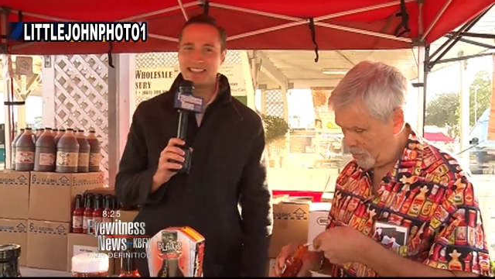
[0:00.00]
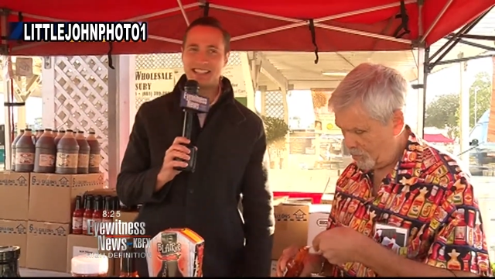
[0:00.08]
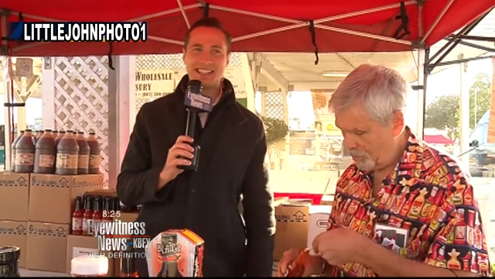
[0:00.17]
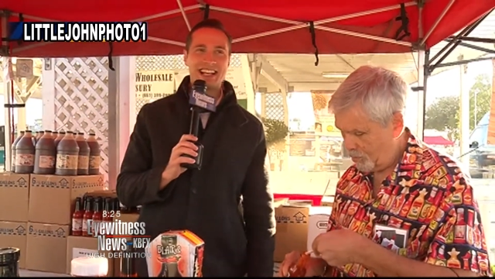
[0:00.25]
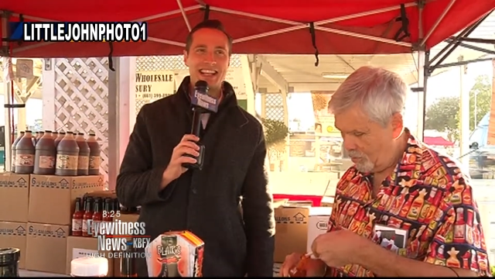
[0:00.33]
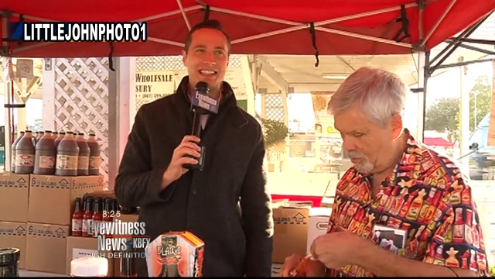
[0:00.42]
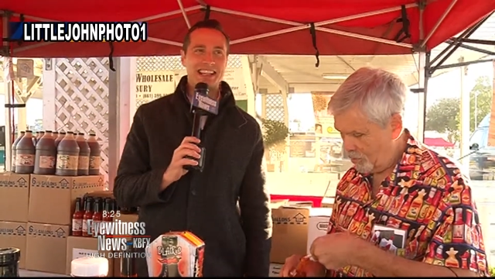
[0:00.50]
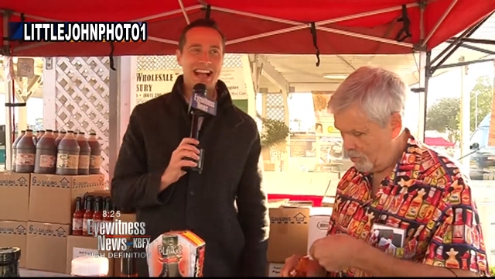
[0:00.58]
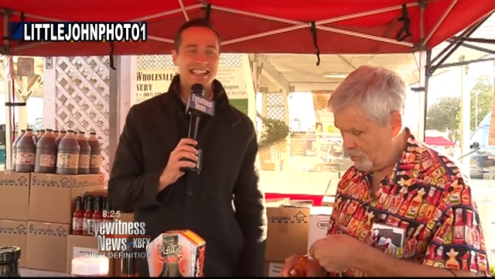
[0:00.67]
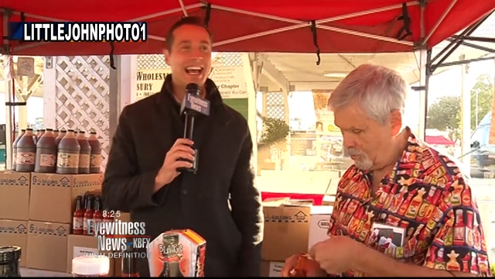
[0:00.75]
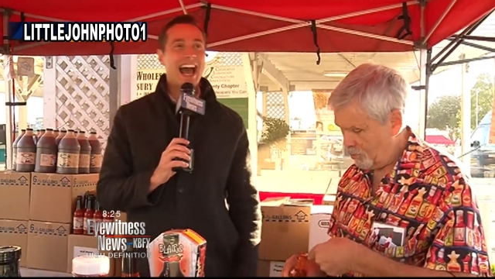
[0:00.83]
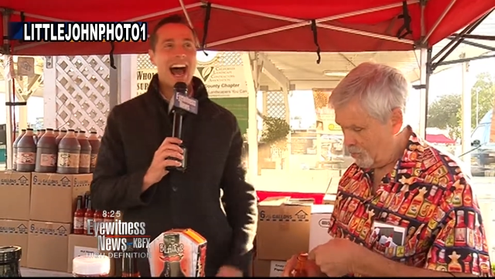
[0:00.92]
Speaker 1: the test,
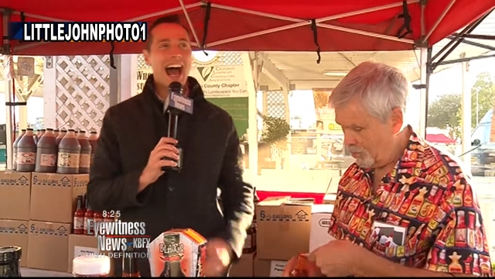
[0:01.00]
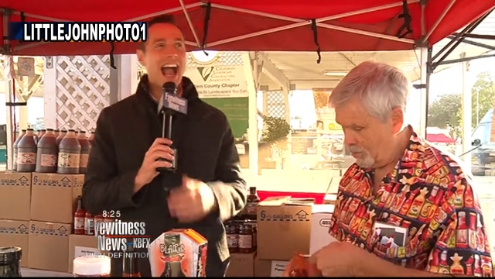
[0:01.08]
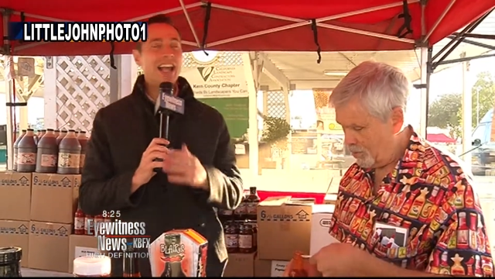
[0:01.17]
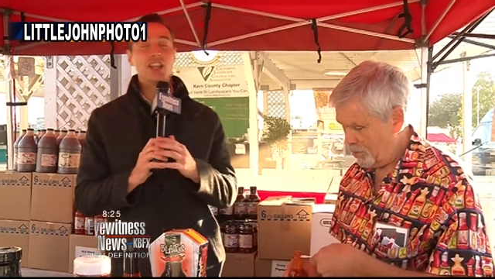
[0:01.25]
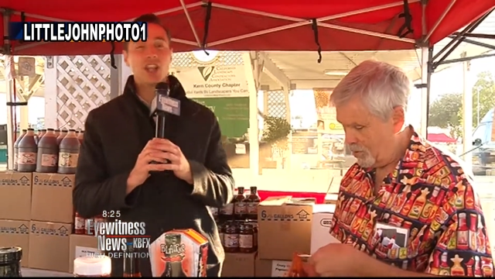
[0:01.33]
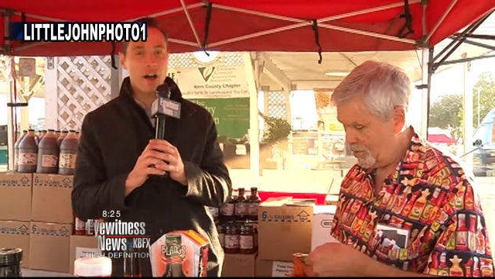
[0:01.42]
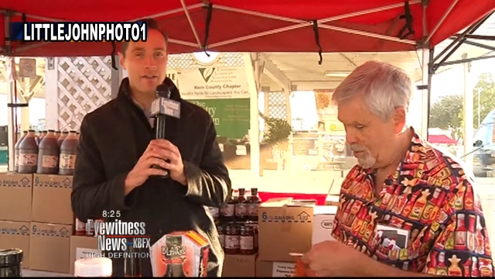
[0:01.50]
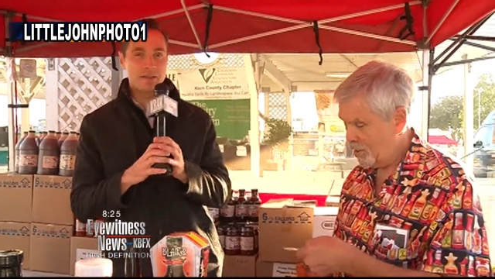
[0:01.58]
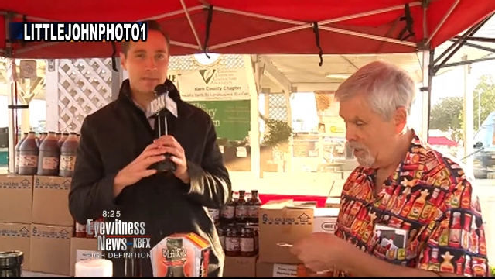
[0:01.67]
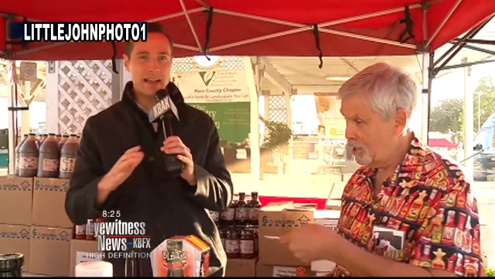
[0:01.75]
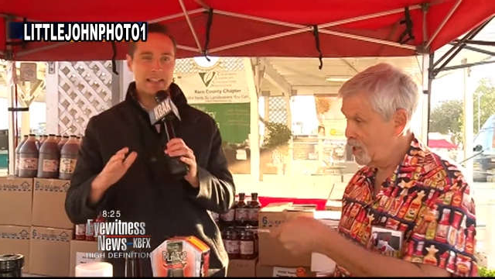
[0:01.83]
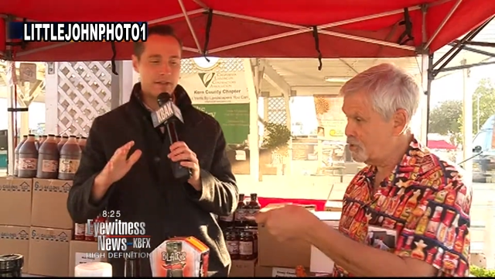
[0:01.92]
guys. I, I love
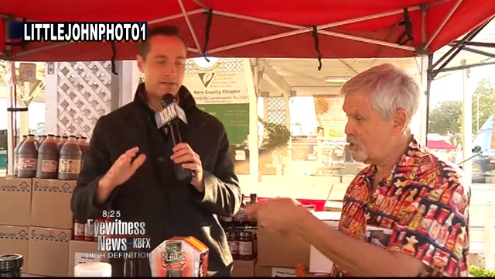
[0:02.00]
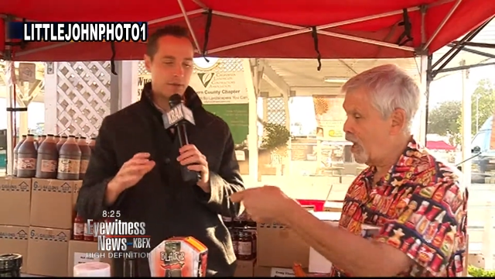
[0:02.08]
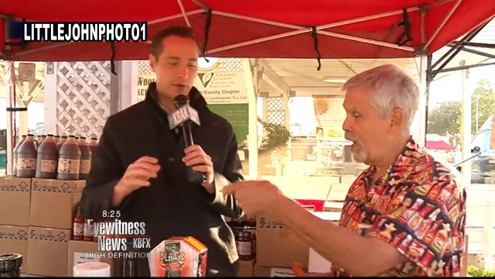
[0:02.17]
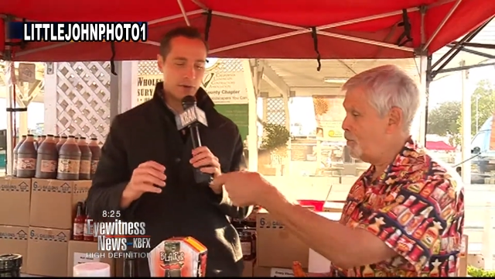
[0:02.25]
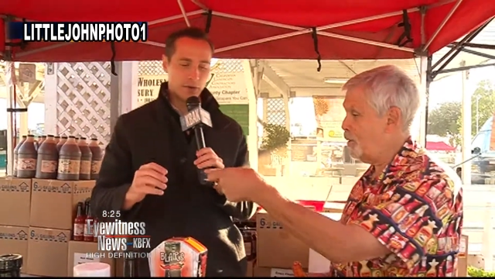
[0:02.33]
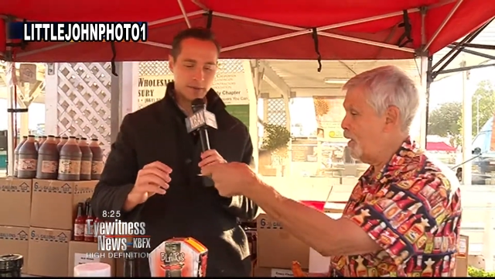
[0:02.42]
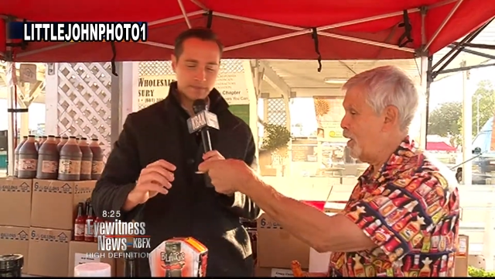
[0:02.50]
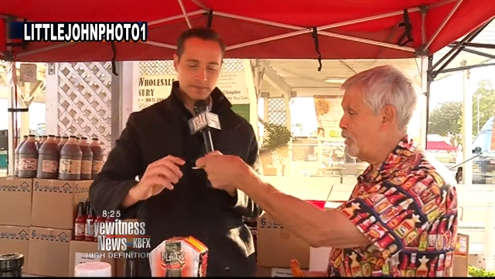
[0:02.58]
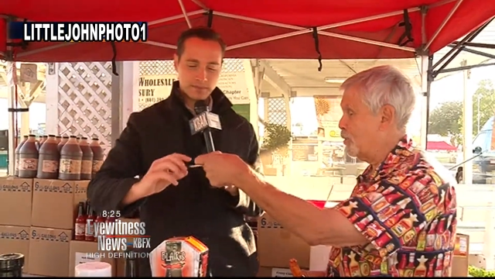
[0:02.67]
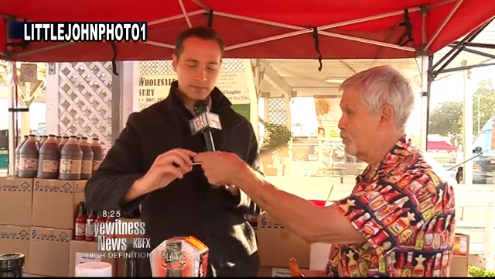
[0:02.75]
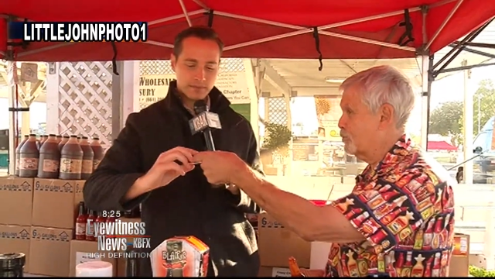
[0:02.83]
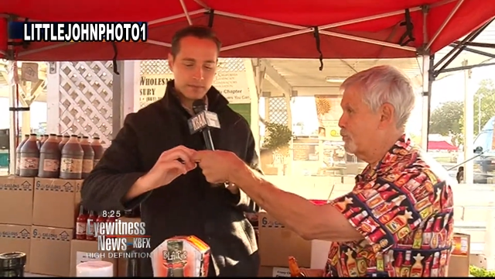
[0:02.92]
spicy Here's food. habanero.